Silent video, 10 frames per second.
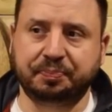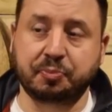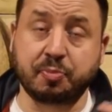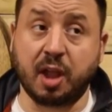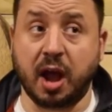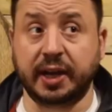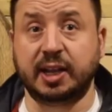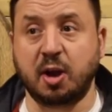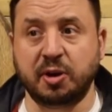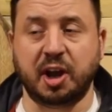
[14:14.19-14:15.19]

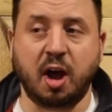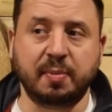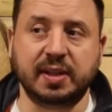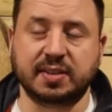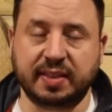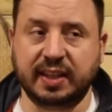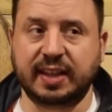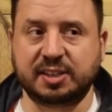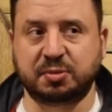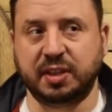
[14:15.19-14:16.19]
Honey-coated almonds. I think
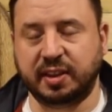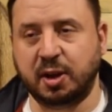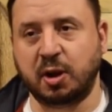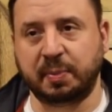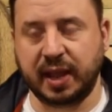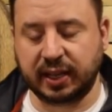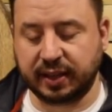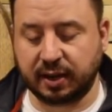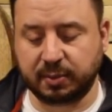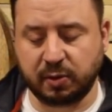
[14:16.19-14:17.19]
that's really the note I'm getting
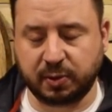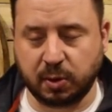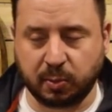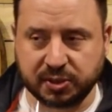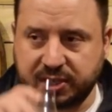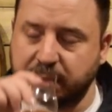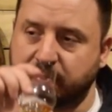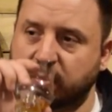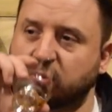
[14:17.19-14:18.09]
there. I'm going for one more sip.